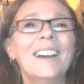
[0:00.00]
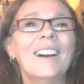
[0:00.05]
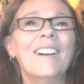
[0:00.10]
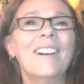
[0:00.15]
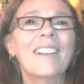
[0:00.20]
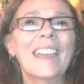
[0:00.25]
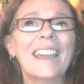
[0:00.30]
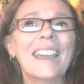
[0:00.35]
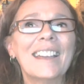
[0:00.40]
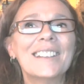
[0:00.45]

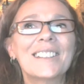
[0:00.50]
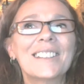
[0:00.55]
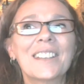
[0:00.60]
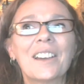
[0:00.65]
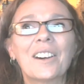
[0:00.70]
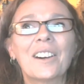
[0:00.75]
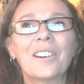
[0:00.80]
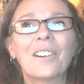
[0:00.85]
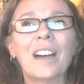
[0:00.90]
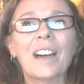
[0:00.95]
Okay,
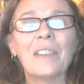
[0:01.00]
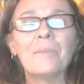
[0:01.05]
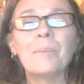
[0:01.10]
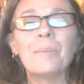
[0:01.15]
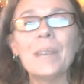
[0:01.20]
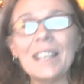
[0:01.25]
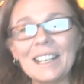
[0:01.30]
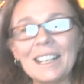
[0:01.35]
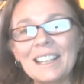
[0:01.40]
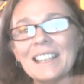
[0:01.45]
so I've
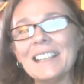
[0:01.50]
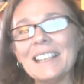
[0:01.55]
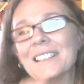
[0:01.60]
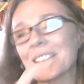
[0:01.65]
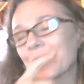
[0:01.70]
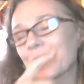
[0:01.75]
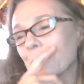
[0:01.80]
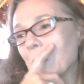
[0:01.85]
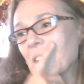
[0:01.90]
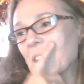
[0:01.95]
been in these
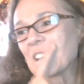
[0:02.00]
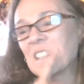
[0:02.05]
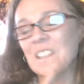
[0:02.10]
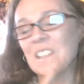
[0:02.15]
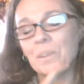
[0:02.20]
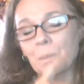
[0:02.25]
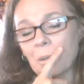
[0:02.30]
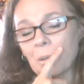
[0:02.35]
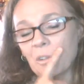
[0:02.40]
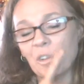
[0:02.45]

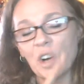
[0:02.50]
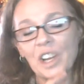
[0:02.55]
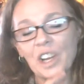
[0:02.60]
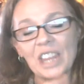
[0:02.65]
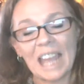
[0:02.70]
experiences before.